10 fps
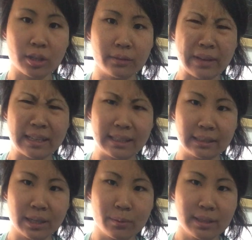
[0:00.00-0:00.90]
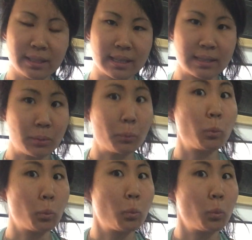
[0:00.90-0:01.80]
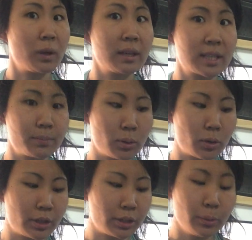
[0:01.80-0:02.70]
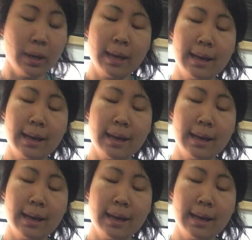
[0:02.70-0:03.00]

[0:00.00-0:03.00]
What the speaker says: of any liquids because it will explode on you.